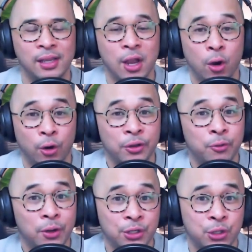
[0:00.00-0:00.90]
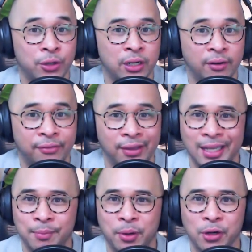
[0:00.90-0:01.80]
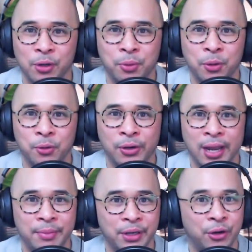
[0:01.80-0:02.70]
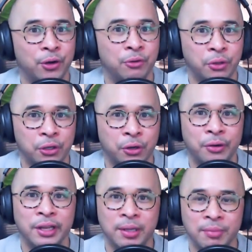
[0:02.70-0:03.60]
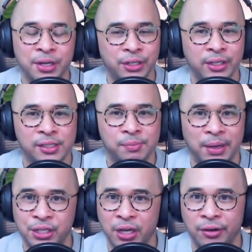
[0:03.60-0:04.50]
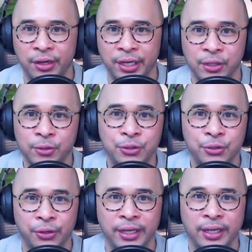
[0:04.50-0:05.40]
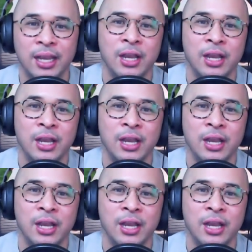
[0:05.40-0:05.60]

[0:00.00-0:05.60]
or you want to join our affiliate partner program and earn recurring commissions by sharing Uscreen